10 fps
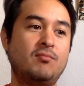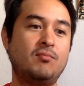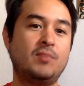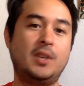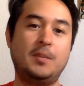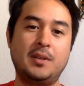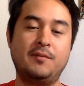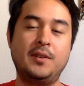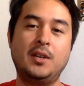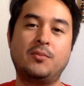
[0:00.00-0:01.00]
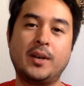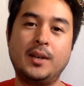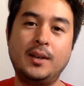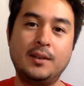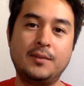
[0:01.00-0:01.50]
keep the video
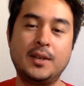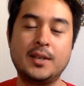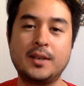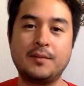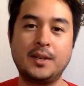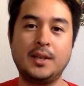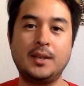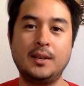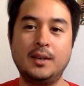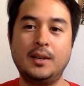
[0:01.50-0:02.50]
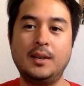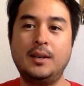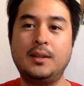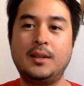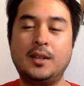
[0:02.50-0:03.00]
running if you guys have
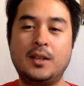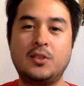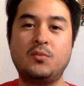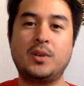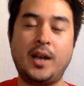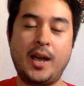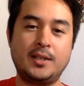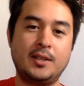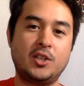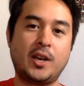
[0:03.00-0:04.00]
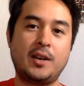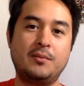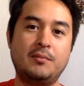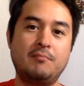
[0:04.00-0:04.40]
anything that you want to add to the chat room.